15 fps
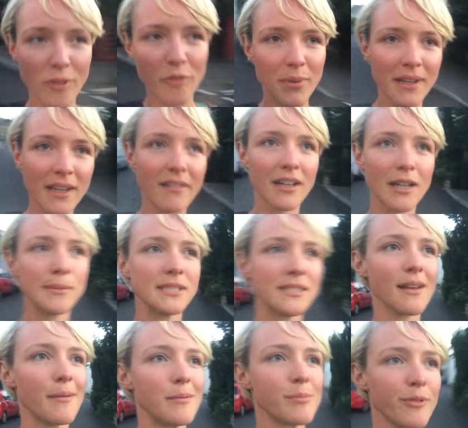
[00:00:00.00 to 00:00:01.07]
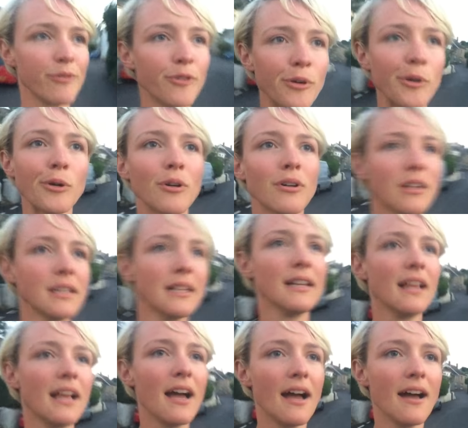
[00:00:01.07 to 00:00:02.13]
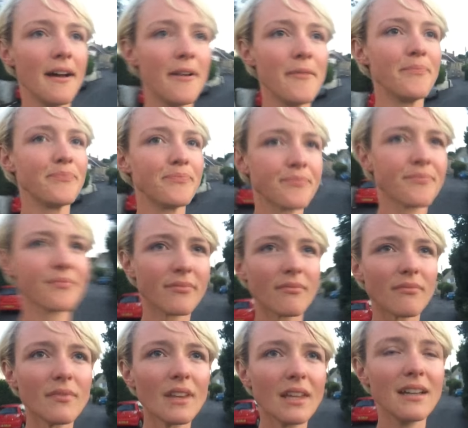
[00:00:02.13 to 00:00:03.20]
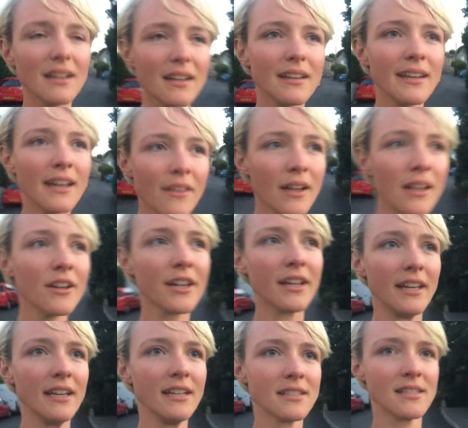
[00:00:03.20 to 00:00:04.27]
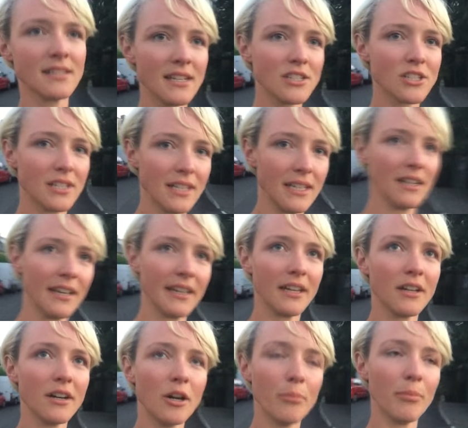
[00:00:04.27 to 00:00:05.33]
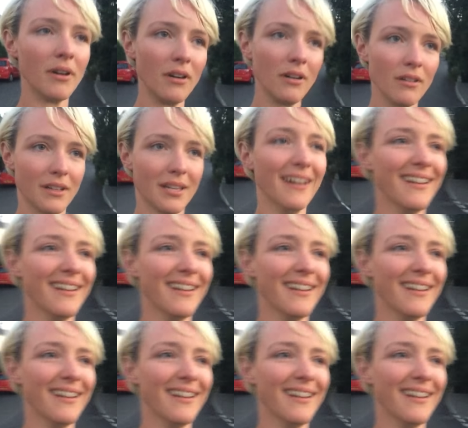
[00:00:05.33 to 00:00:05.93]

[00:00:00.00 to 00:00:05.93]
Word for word: We've been here a couple of times before. Now that I look at it, it's essentially like a car park